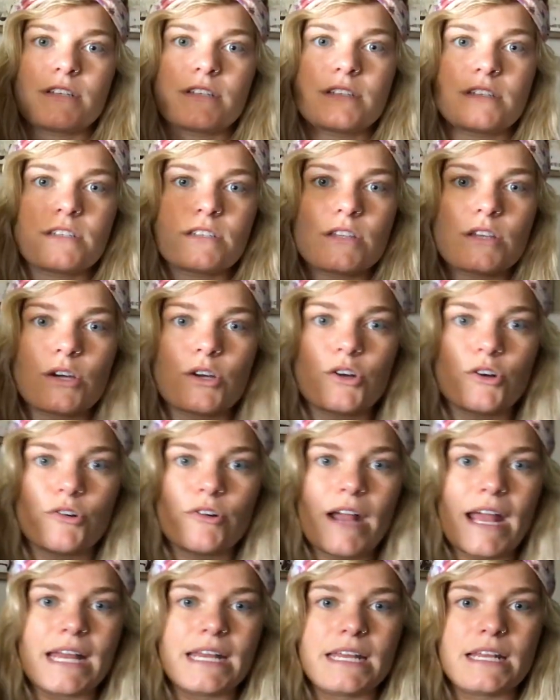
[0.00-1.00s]
This is the
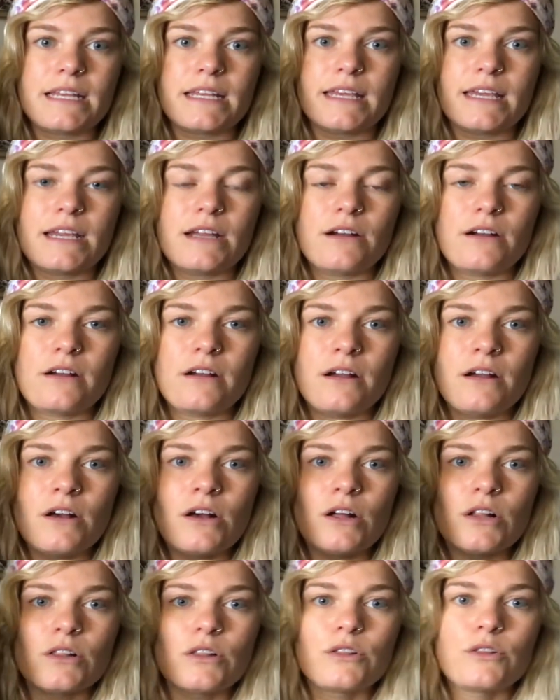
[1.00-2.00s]
Granite Gear
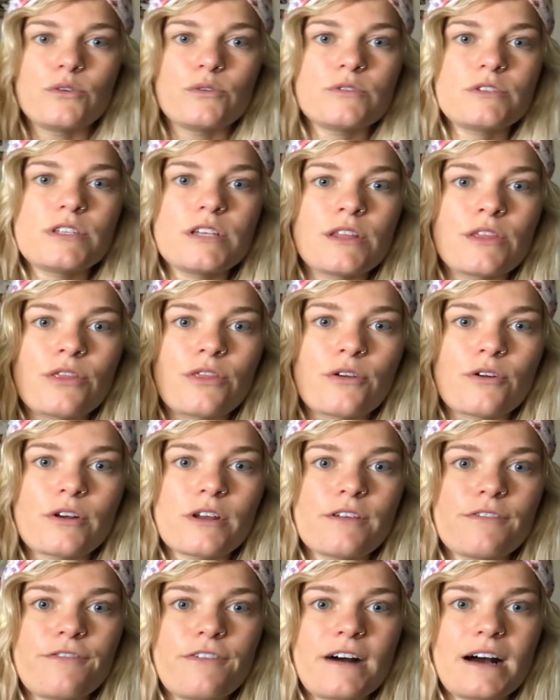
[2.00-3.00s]
Lutsen
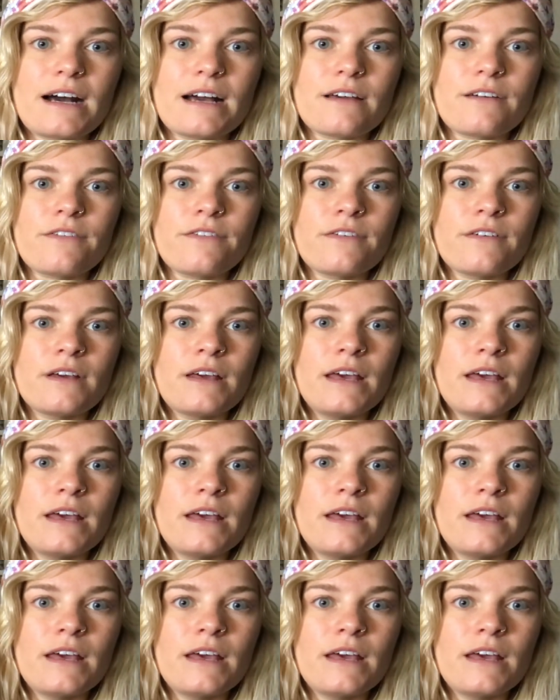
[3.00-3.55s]
35.